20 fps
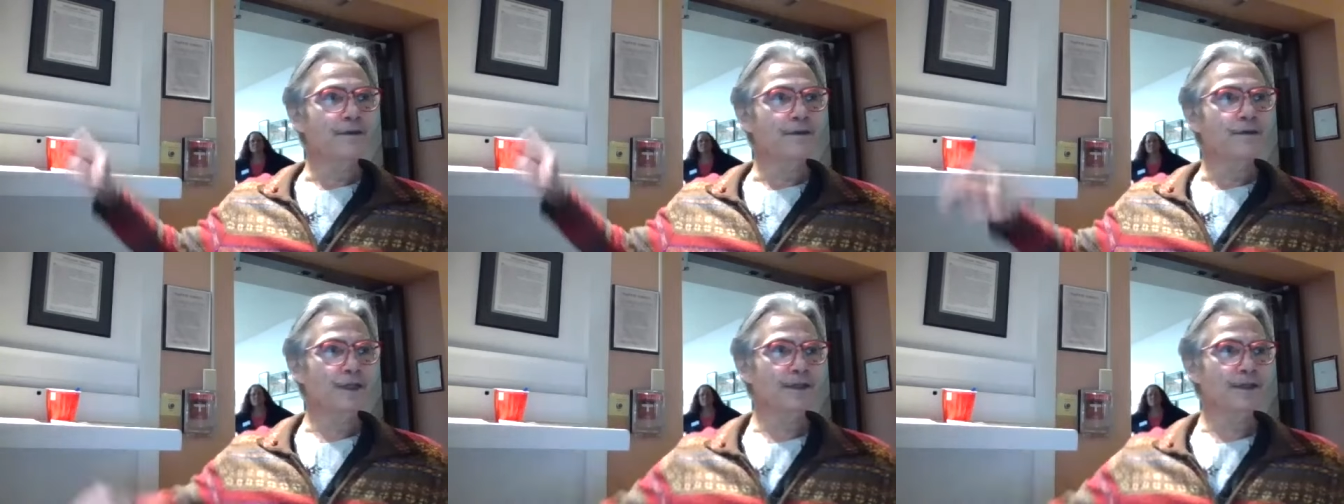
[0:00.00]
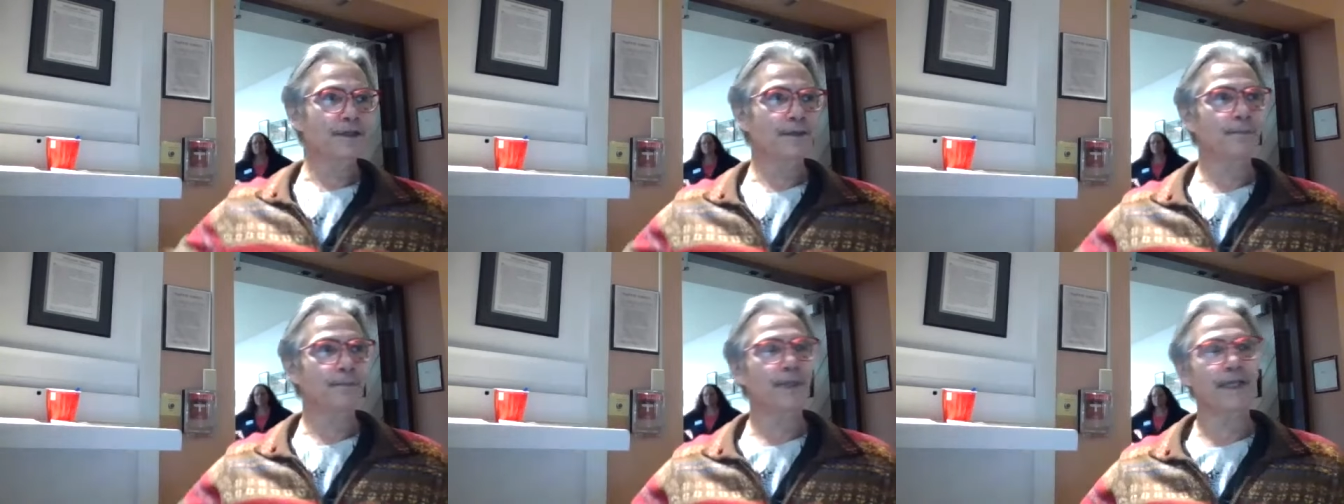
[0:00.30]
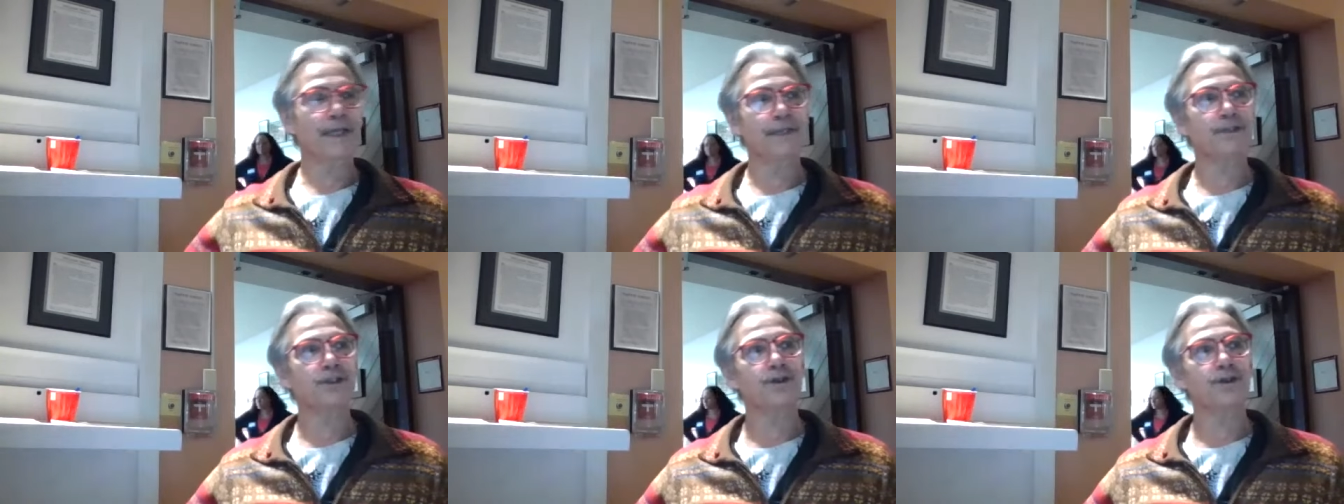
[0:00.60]
with the
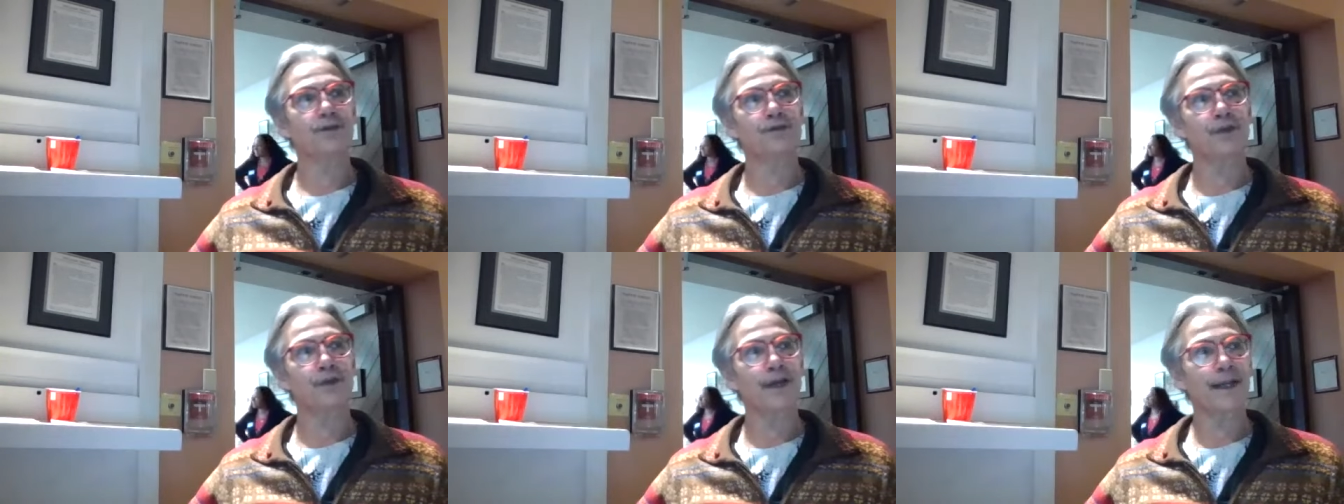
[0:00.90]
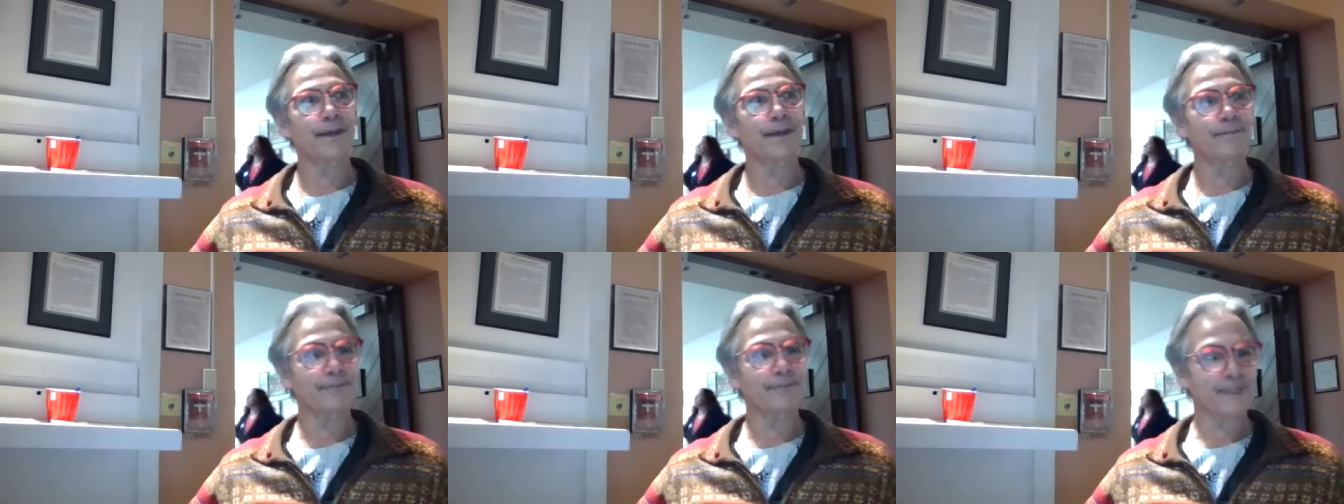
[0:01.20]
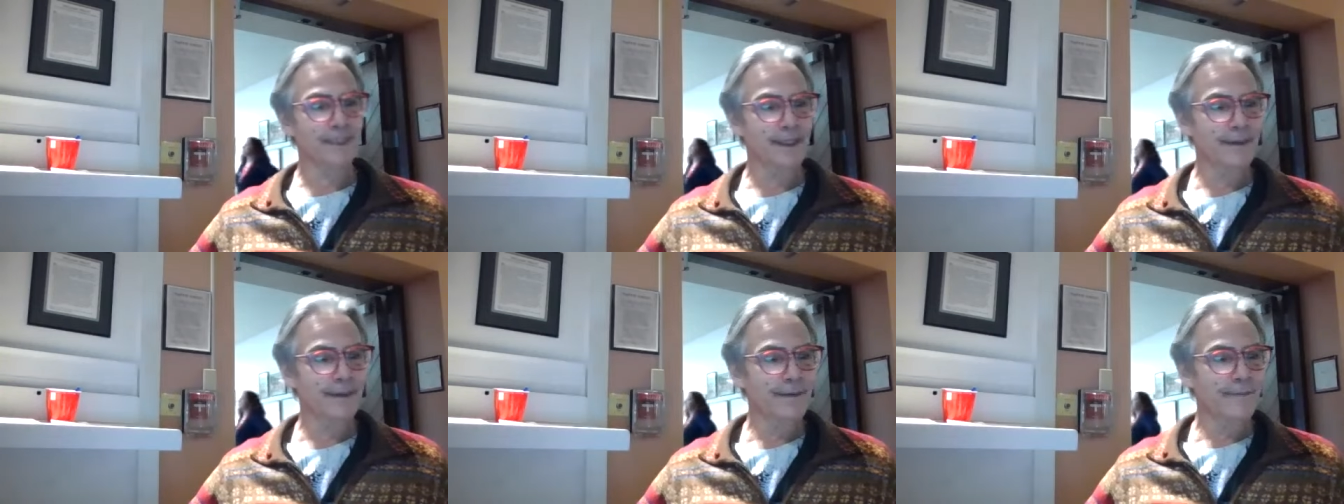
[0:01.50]
picture
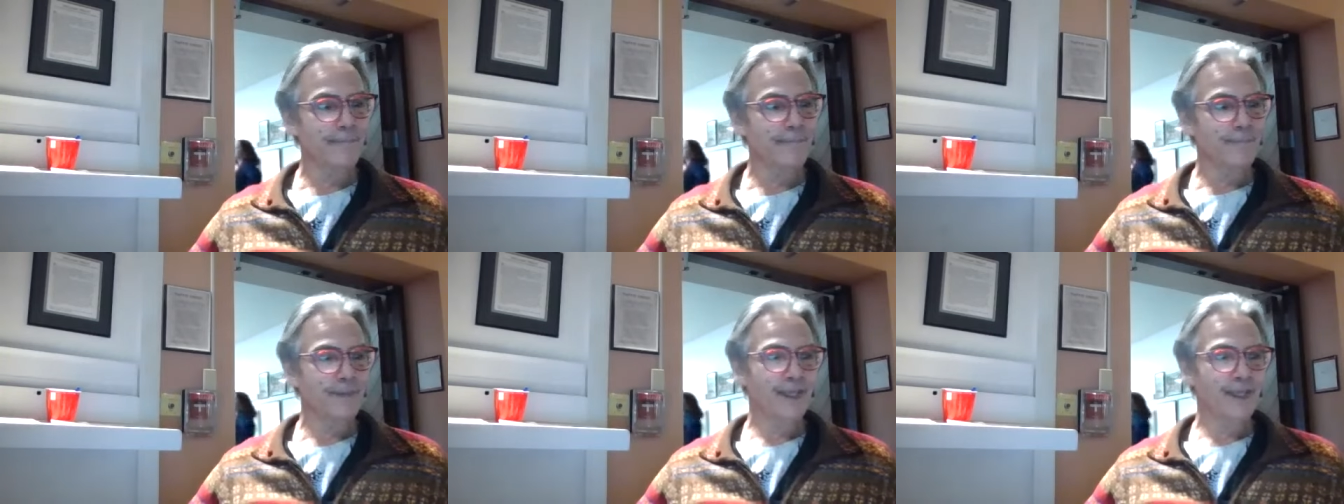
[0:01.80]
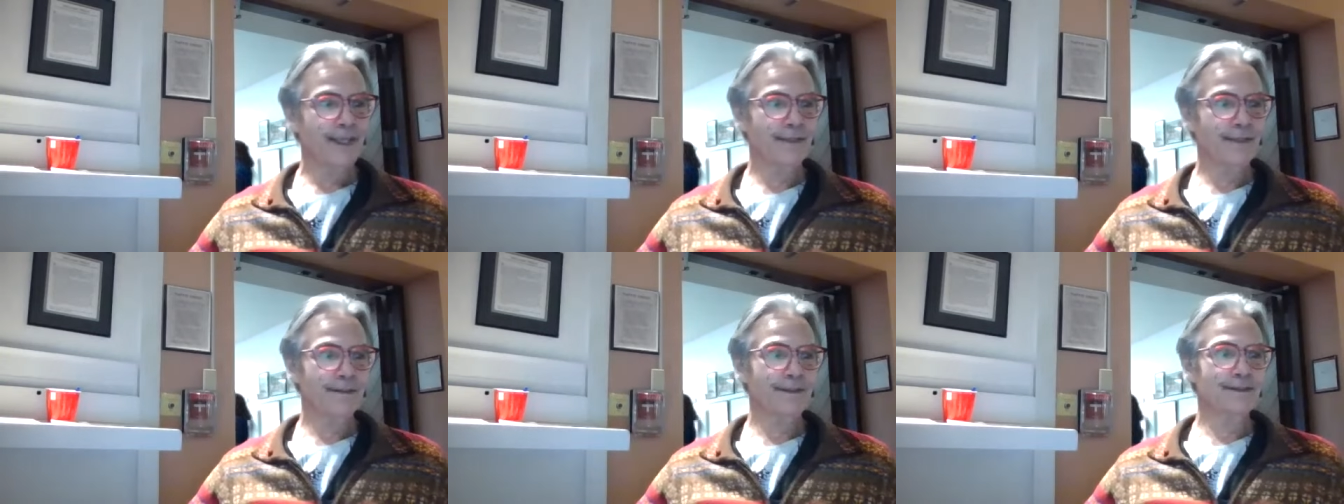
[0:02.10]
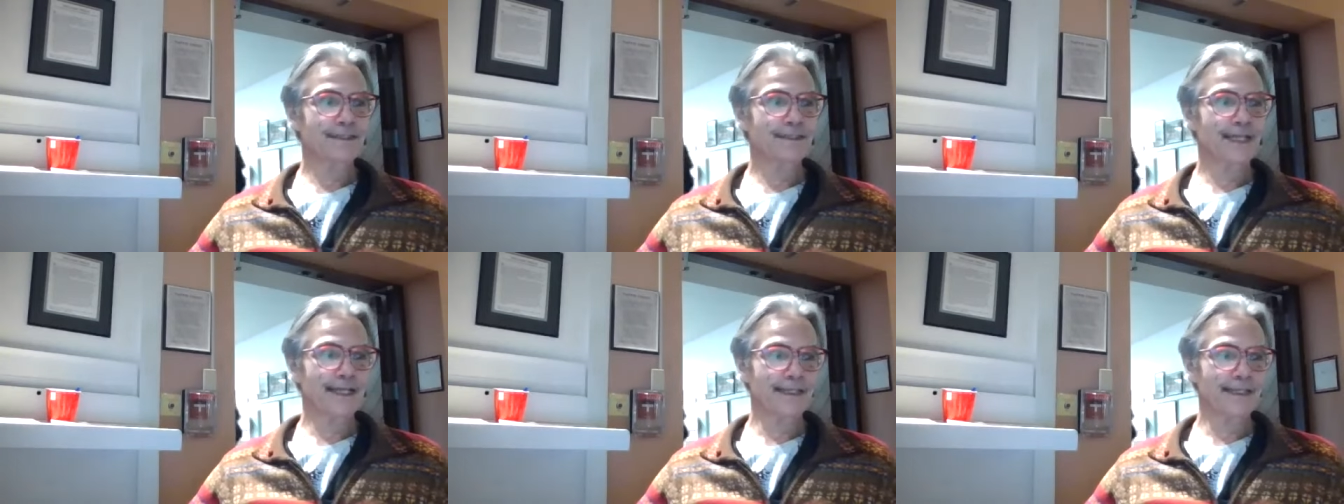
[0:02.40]
frames, and
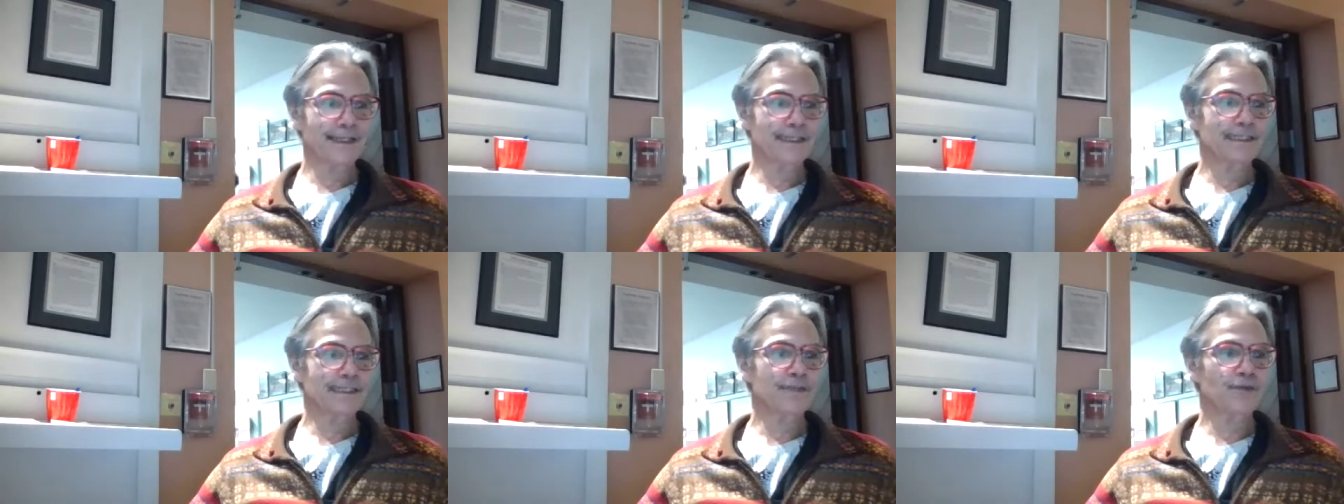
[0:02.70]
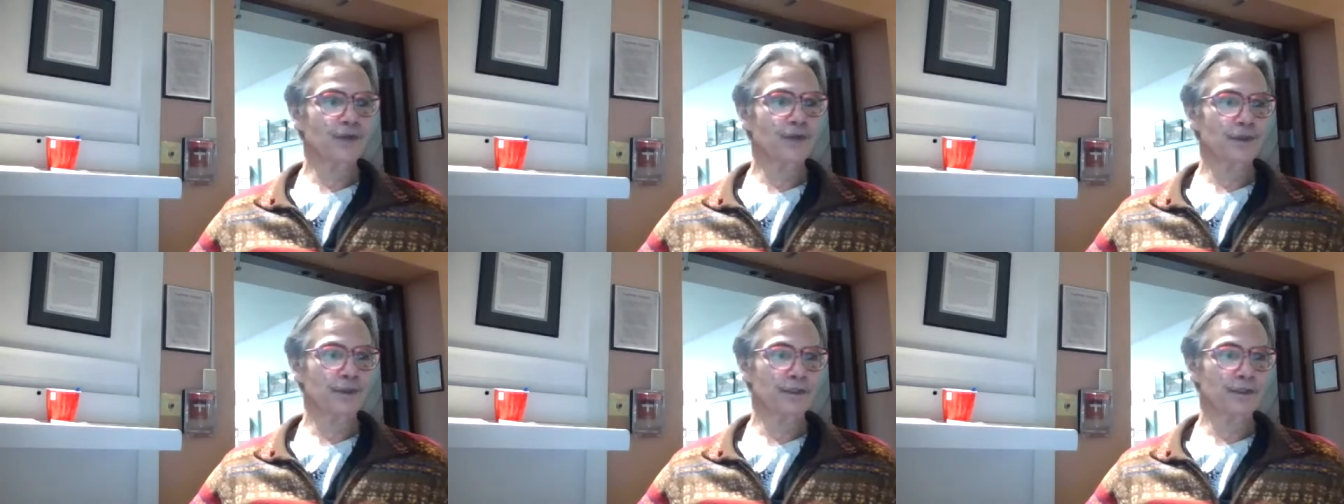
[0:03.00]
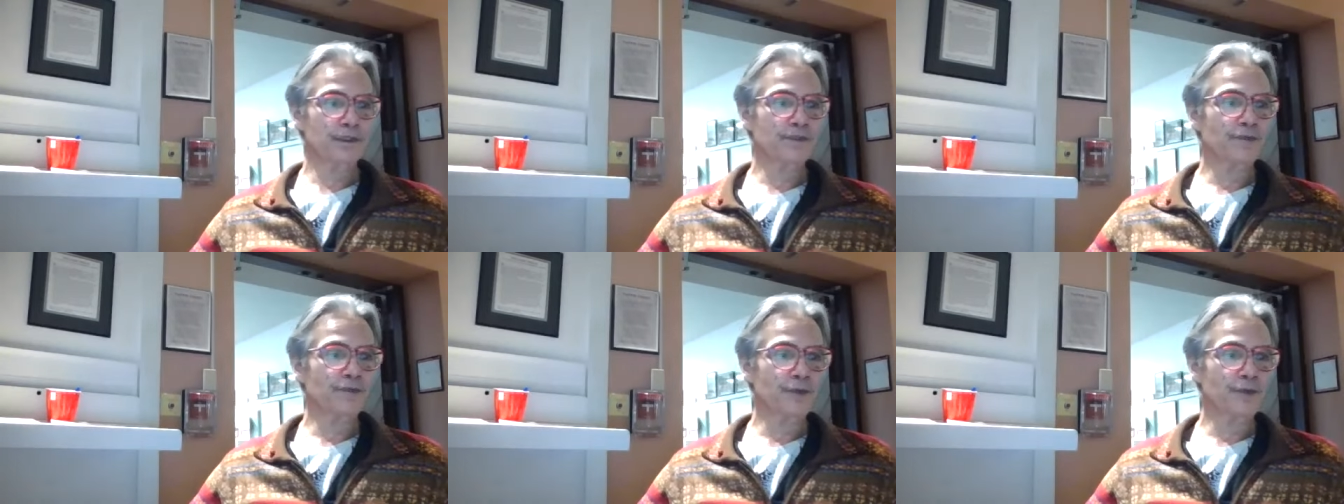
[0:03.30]
the titles for those